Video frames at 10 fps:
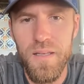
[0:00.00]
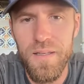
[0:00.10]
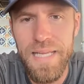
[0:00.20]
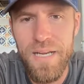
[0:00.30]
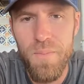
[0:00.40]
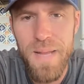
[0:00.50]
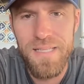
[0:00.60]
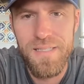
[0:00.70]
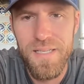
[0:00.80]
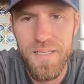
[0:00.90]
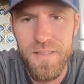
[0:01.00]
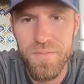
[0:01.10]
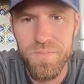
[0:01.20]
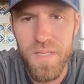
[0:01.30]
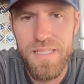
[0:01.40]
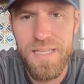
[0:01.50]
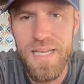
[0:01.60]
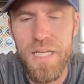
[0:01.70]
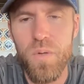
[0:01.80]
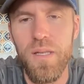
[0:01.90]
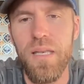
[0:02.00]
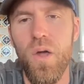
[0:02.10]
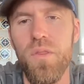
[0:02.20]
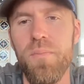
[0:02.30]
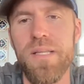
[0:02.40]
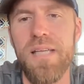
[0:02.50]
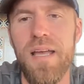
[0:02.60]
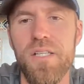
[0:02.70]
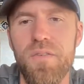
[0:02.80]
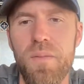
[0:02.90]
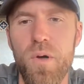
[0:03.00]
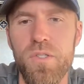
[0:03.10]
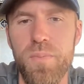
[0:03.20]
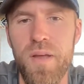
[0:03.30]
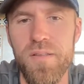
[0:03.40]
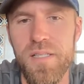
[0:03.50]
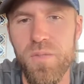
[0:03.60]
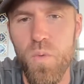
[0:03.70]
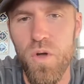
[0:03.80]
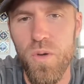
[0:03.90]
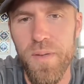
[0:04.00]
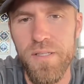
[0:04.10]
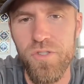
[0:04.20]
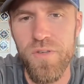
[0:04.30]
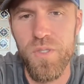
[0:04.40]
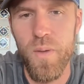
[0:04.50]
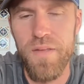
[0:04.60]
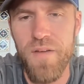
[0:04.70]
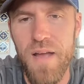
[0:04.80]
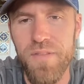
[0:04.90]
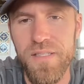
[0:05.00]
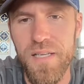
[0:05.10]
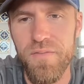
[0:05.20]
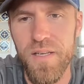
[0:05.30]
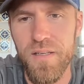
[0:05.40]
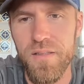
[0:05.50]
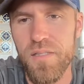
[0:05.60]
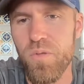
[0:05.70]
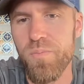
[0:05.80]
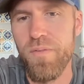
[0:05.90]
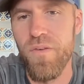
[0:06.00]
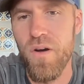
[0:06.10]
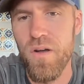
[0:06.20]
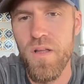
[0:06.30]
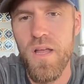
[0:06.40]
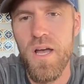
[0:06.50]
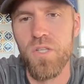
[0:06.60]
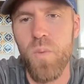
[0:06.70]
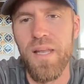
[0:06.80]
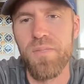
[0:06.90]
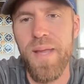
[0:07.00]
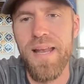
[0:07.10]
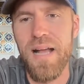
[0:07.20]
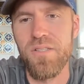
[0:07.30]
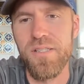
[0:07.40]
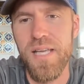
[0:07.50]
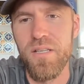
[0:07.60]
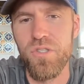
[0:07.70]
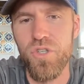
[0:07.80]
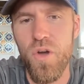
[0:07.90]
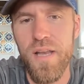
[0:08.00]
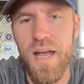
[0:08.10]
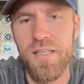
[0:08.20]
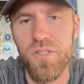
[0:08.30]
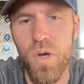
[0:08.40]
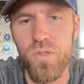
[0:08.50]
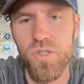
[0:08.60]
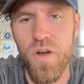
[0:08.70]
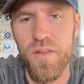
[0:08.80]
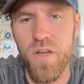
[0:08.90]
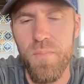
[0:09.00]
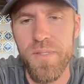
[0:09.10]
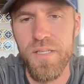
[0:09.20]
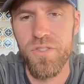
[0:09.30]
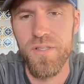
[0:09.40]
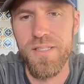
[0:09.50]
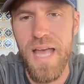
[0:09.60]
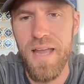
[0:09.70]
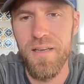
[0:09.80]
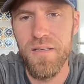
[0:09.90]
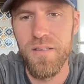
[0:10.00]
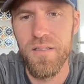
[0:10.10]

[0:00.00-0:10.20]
Lionel Messi is equaling Lothar Matthäus for the most appearances in World Cup history, 25 this evening. This was before. As well as being Argentina's joint highest goal scorer in the competition, 10,